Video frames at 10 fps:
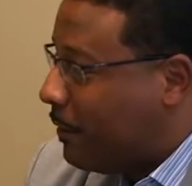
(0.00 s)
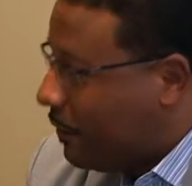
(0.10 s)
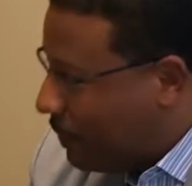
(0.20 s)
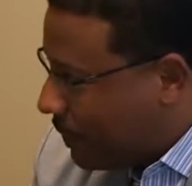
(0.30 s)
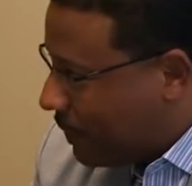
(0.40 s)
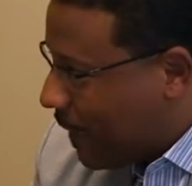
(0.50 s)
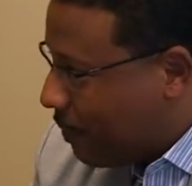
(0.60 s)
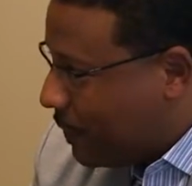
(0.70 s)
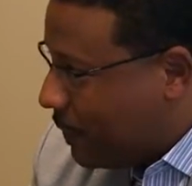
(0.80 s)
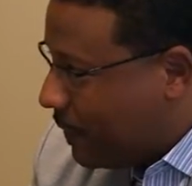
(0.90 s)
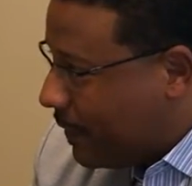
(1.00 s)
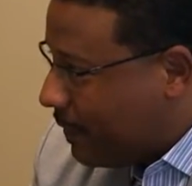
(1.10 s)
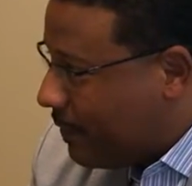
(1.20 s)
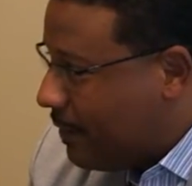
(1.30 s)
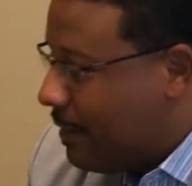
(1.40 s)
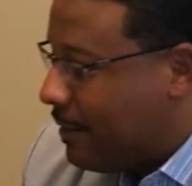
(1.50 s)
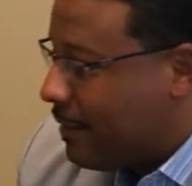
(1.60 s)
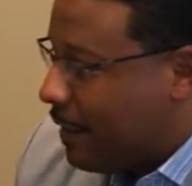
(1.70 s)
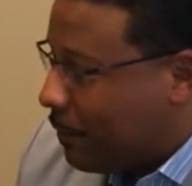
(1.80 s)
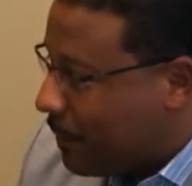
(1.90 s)
You use those opportunities
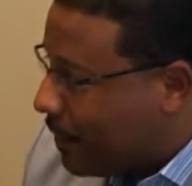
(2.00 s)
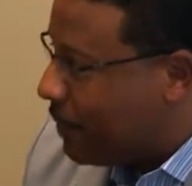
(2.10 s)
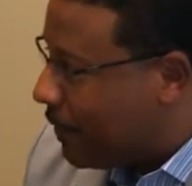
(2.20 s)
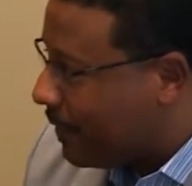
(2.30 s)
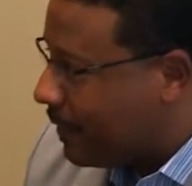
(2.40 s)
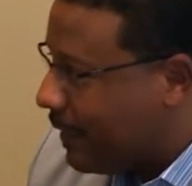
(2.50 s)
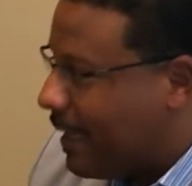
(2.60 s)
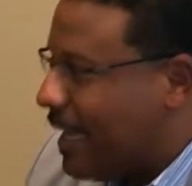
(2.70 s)
to help the community, and